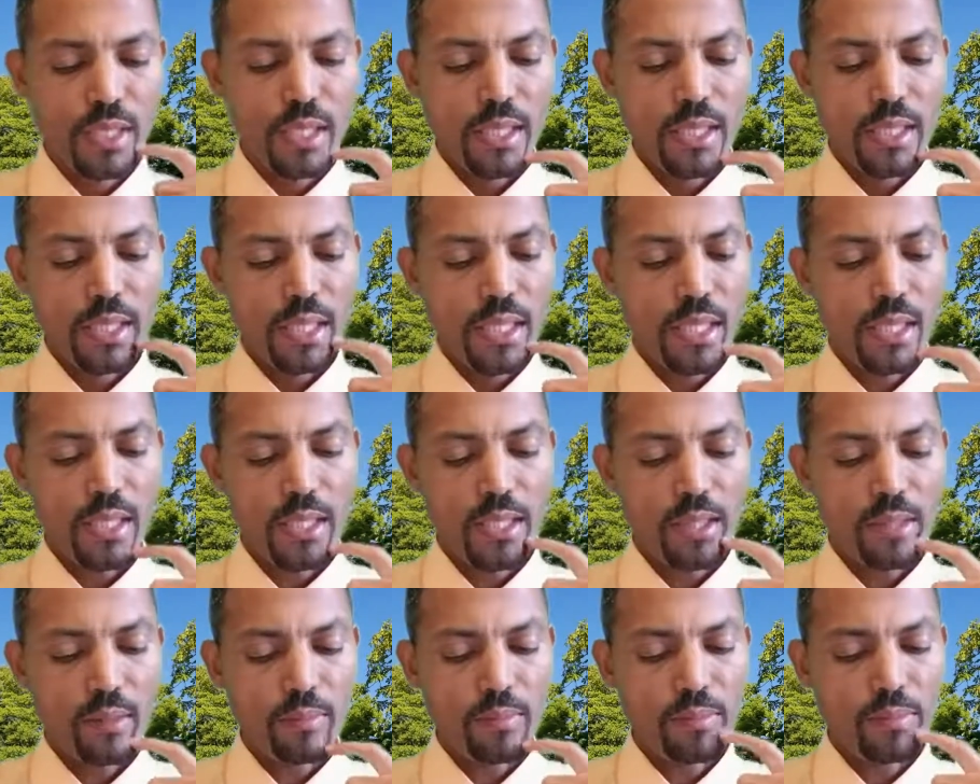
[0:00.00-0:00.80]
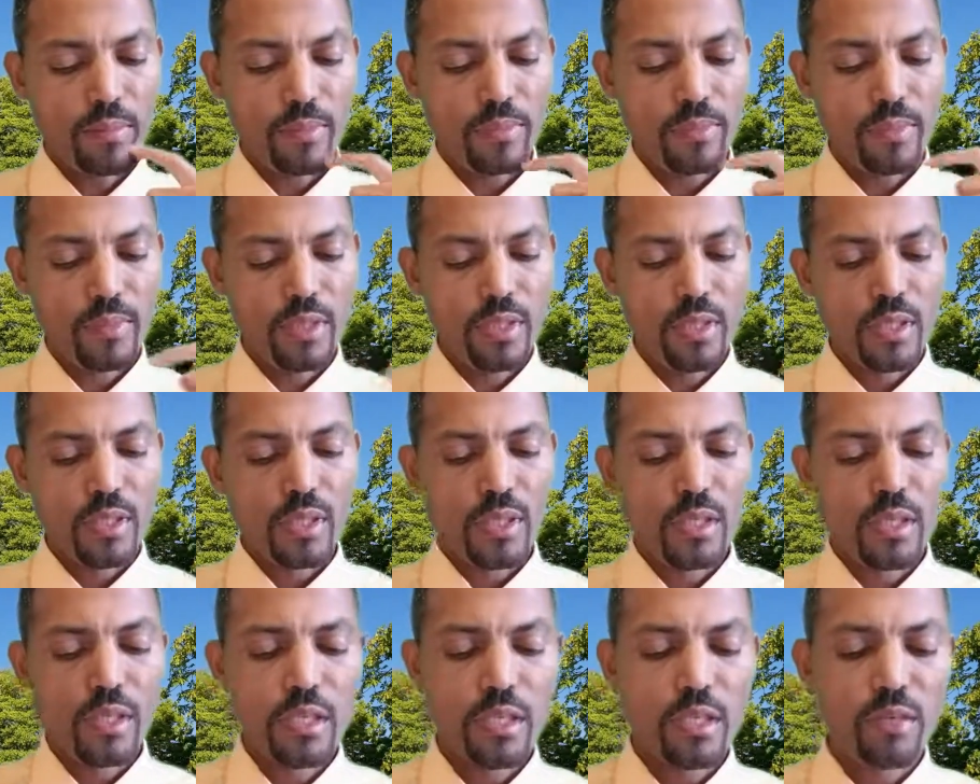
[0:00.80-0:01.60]

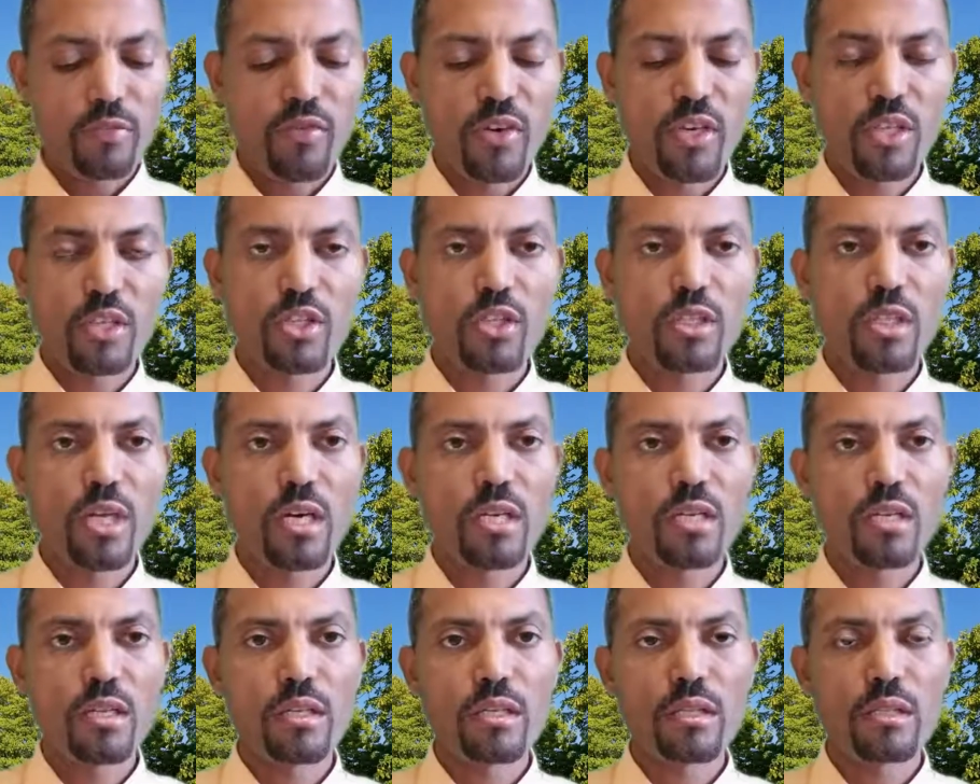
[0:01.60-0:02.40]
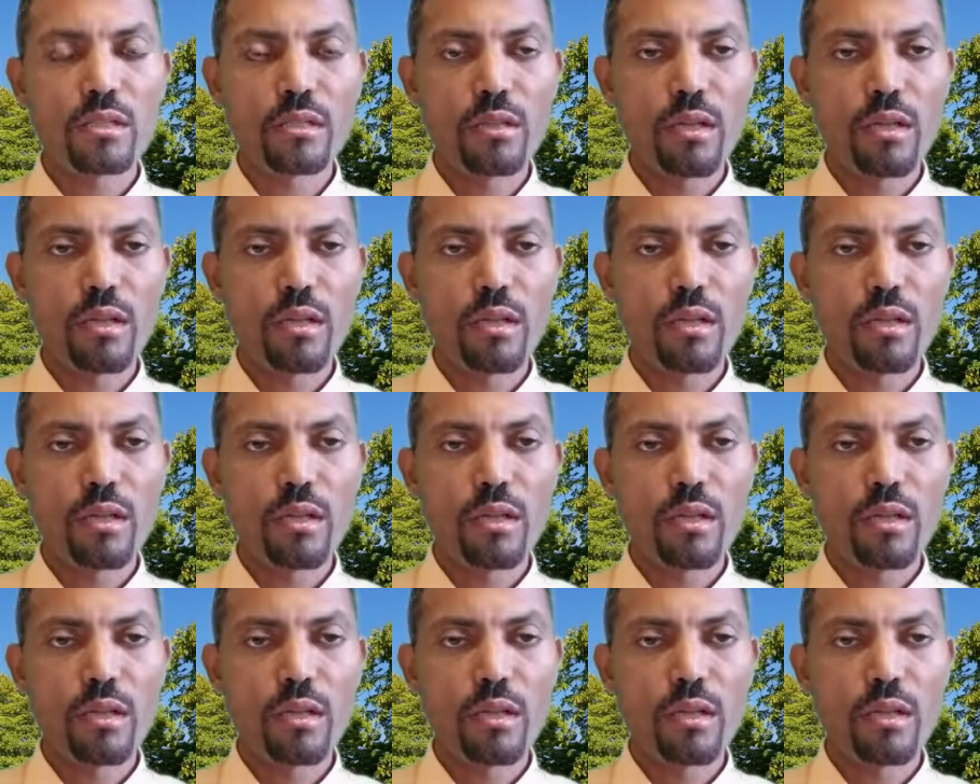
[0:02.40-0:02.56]
In 1 John